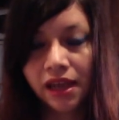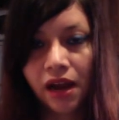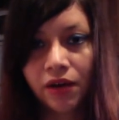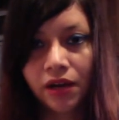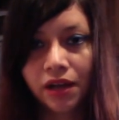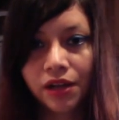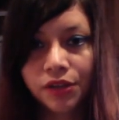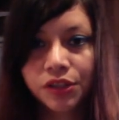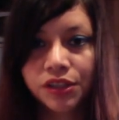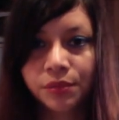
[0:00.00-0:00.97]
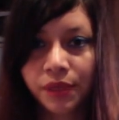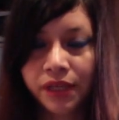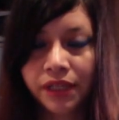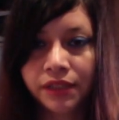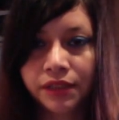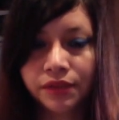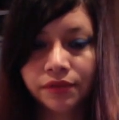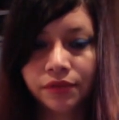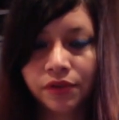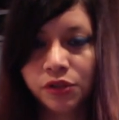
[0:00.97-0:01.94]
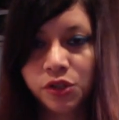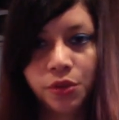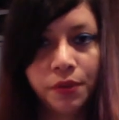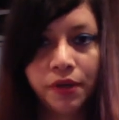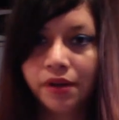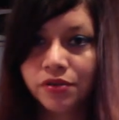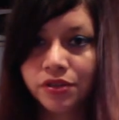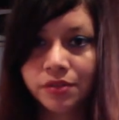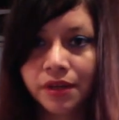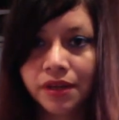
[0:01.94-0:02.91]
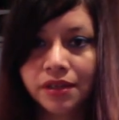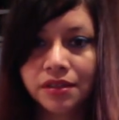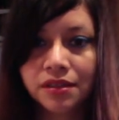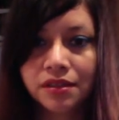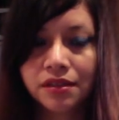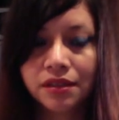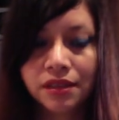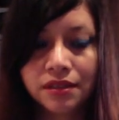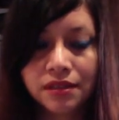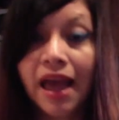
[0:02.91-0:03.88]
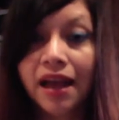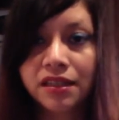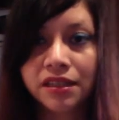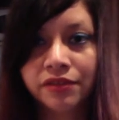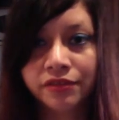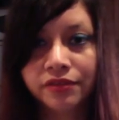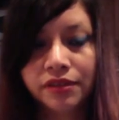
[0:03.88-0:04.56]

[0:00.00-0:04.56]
our unconscious mind or superconscious mind is active,